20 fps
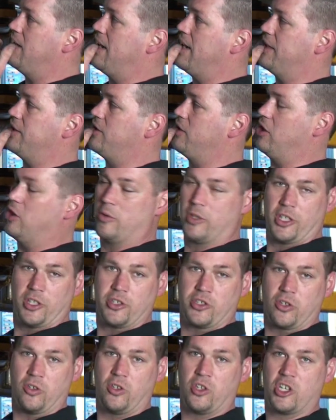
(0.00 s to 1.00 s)
on the lower
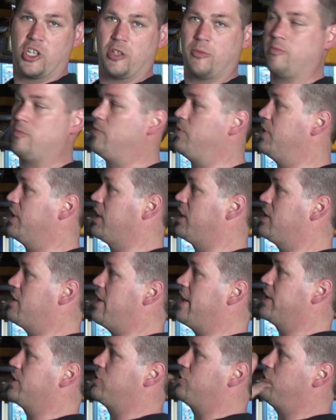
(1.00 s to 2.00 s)
control arm that
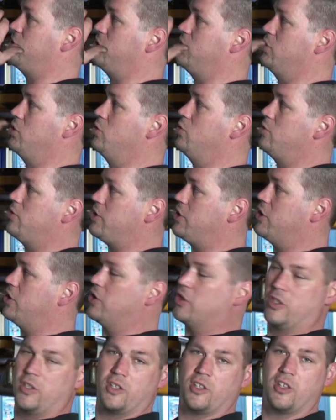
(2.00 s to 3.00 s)
connects to
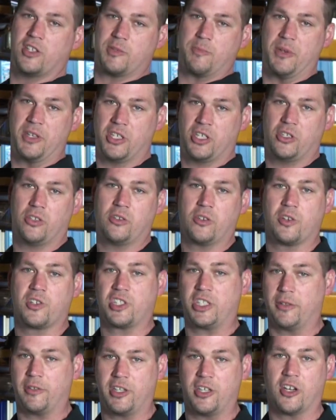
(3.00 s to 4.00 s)
your spindle or
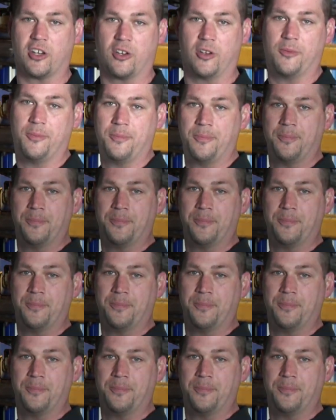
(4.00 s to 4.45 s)
steering knuckle.